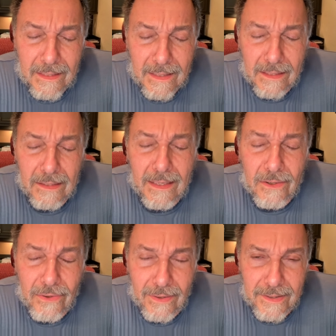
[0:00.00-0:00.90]
and allow
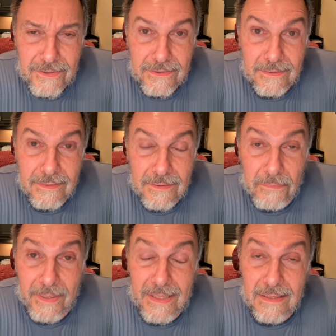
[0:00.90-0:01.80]
Christ to
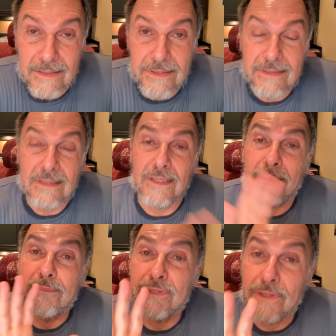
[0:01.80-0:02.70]
make us
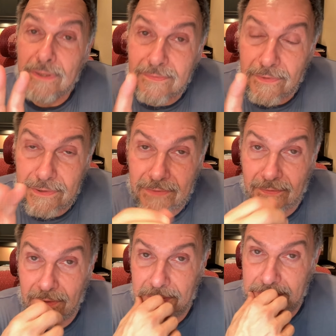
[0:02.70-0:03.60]
observers
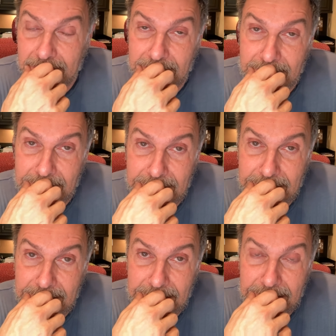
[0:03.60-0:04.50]
first,
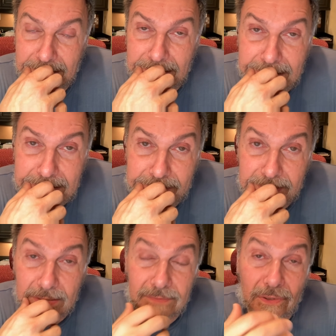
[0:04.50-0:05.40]

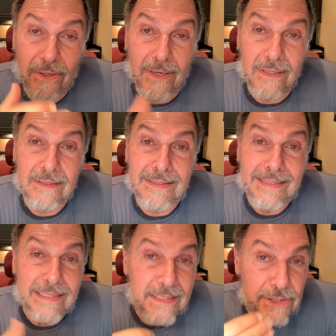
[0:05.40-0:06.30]
even of our
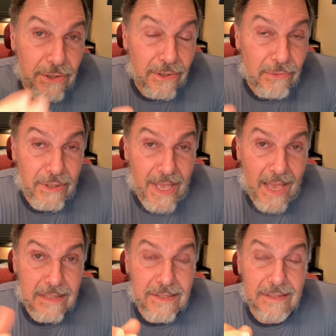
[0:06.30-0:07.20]
knee-jerk
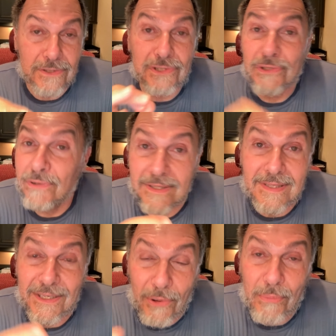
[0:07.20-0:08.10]
reactions, so that
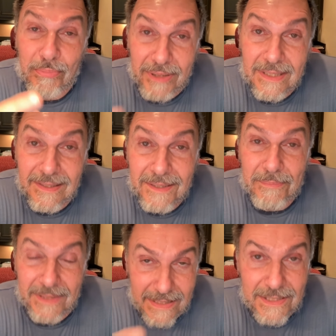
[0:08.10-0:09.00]
they don't
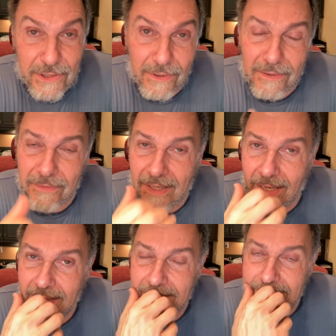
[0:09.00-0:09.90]
become knee-jerk
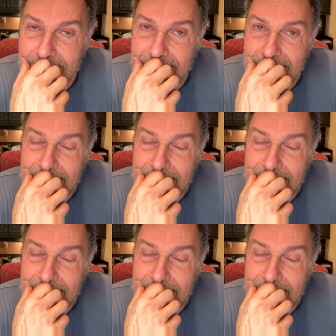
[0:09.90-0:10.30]
reactions.